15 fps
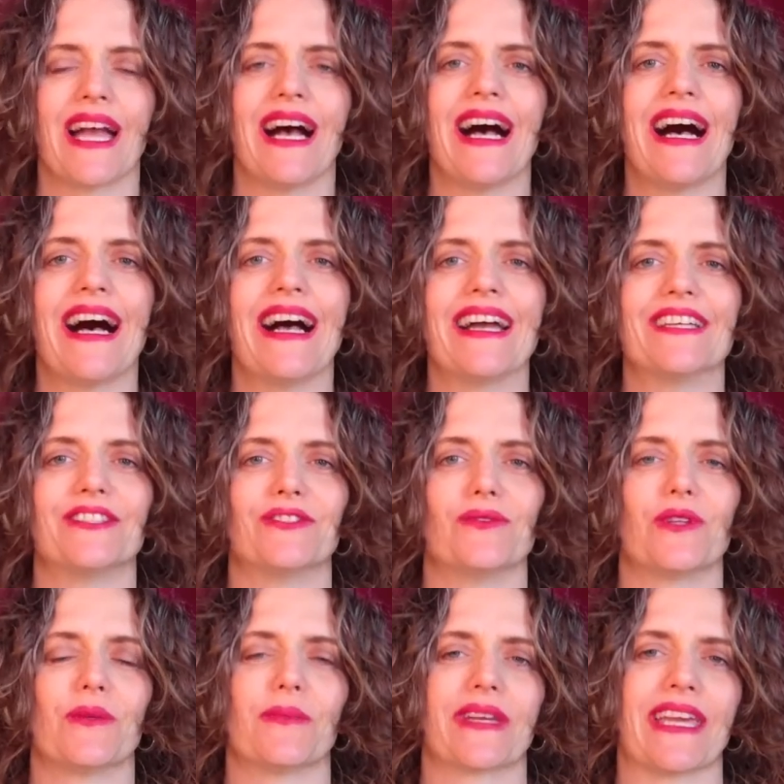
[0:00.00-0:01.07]
Hi,
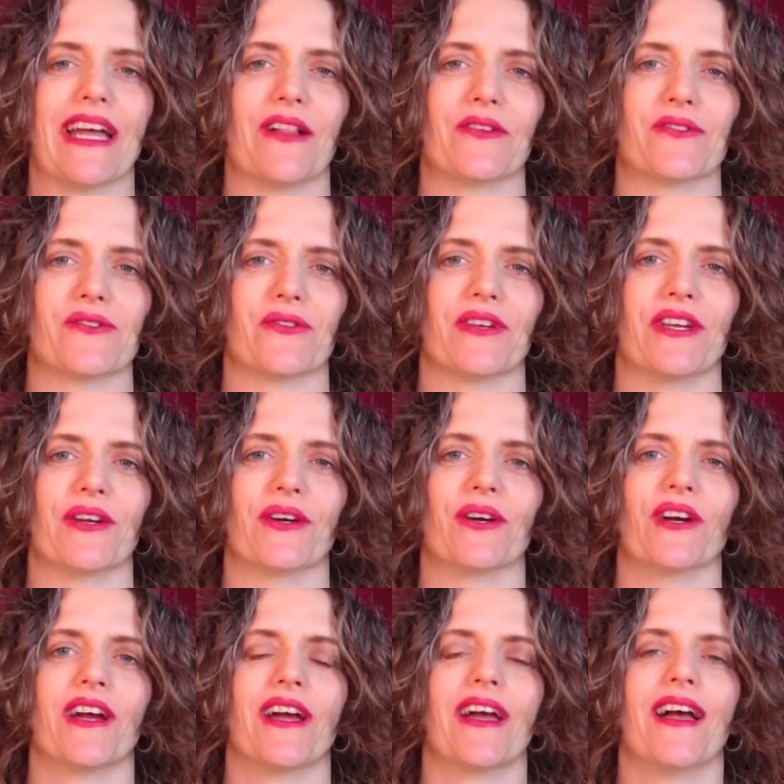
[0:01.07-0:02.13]
Julie McAllister here.
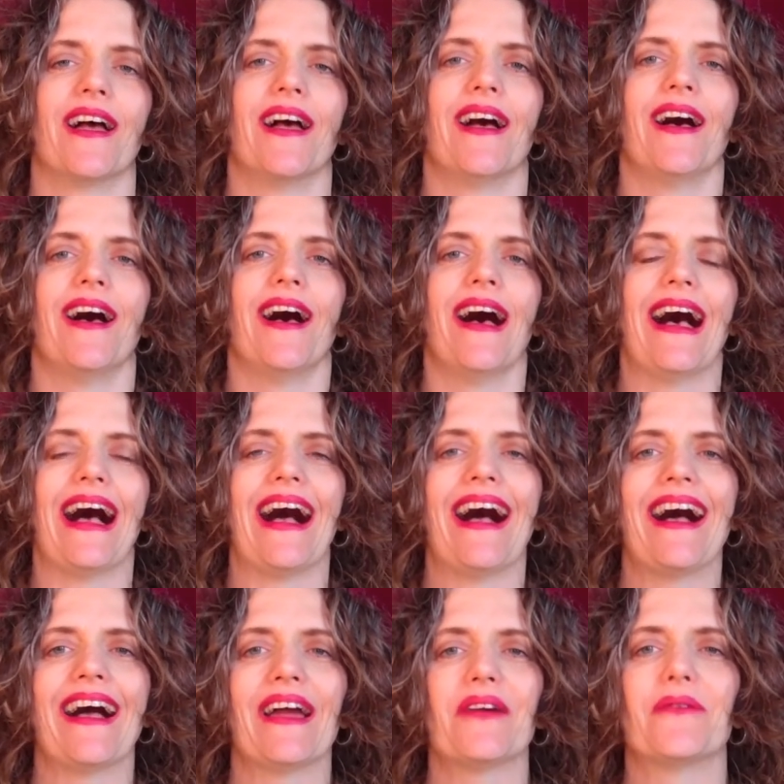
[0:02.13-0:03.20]

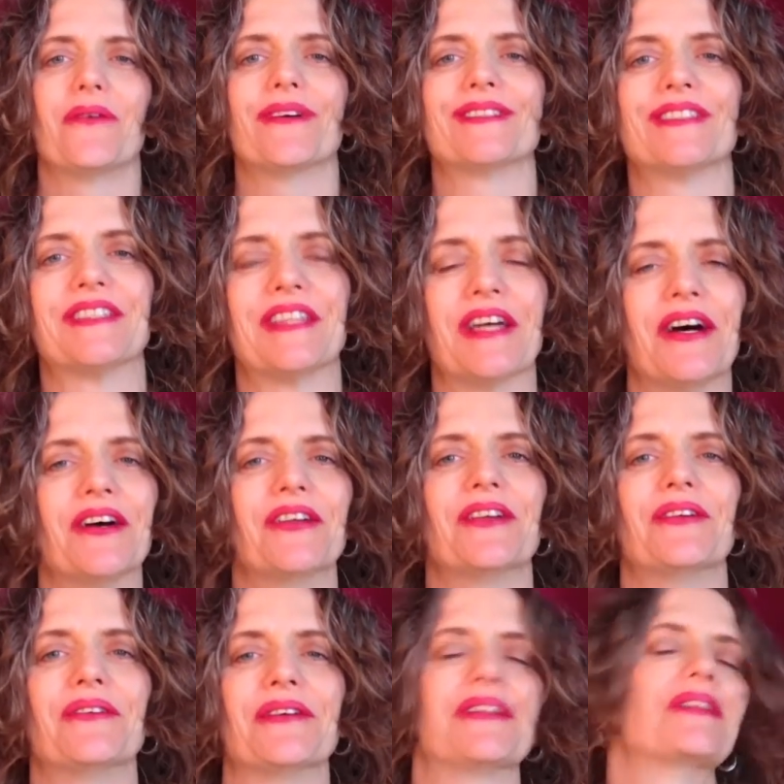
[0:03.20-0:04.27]
I want to tell
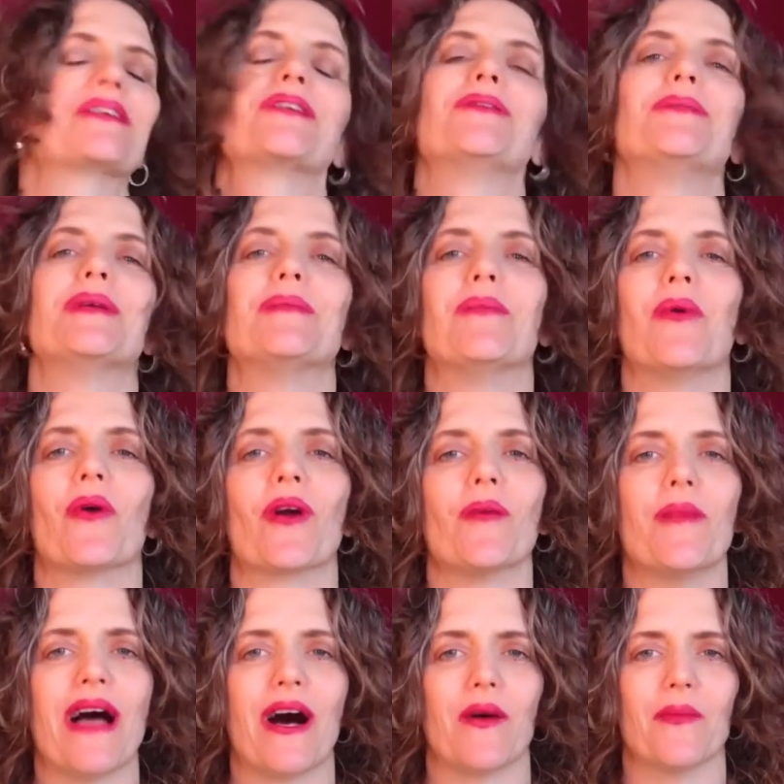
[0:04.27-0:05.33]
you a little bit more
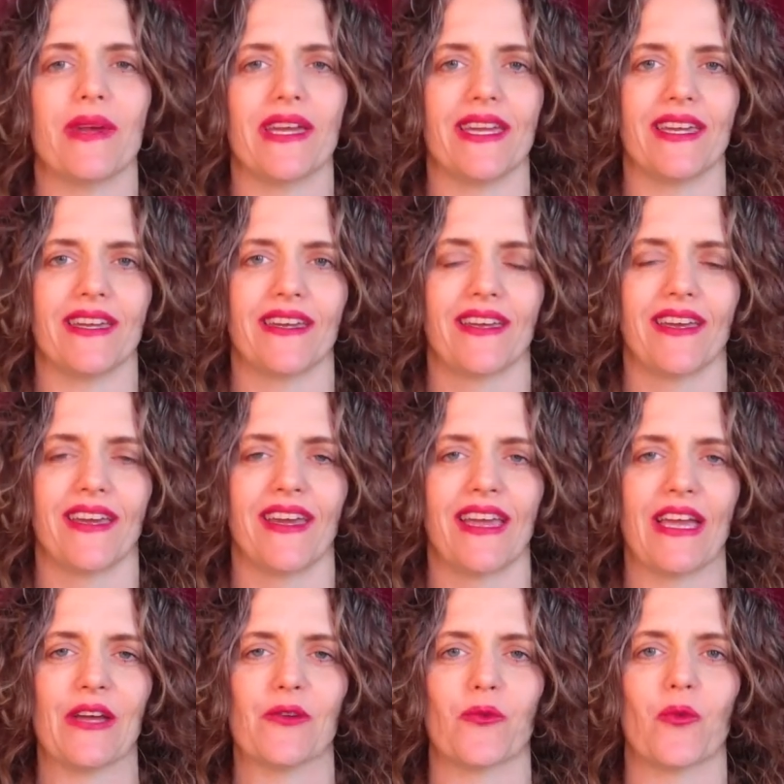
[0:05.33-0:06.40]
about me
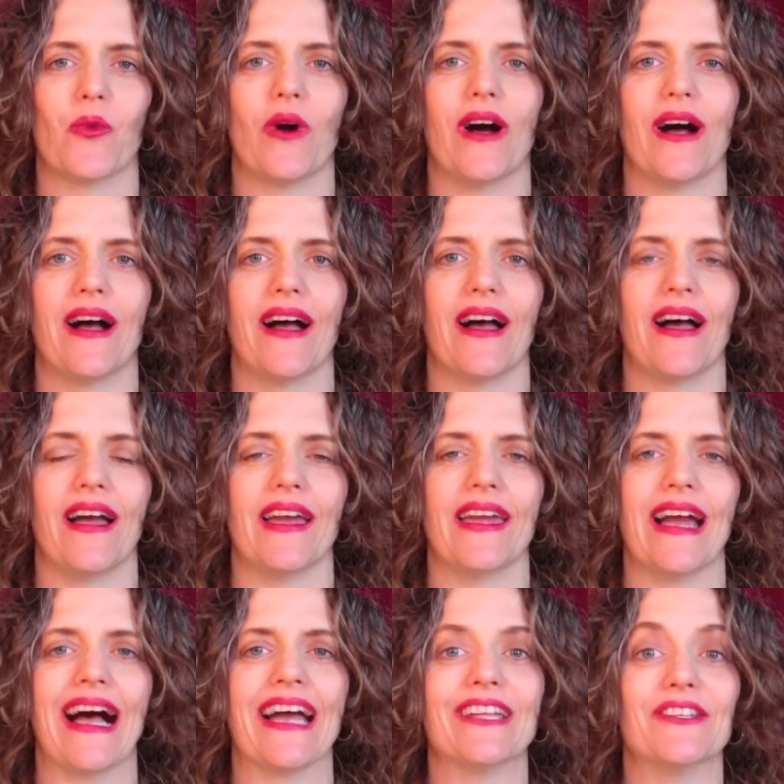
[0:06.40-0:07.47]
and why
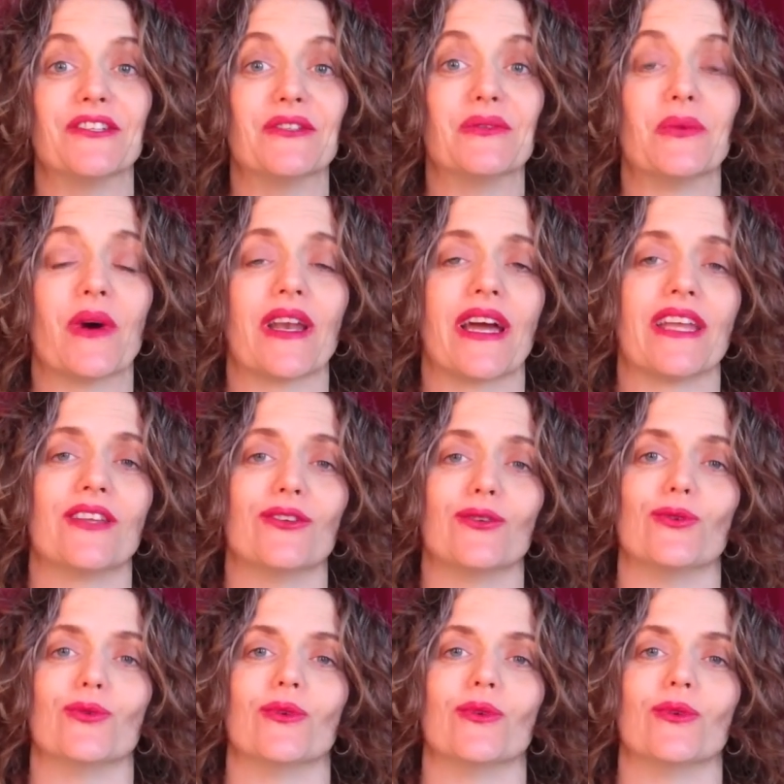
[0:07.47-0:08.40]
I do what I do,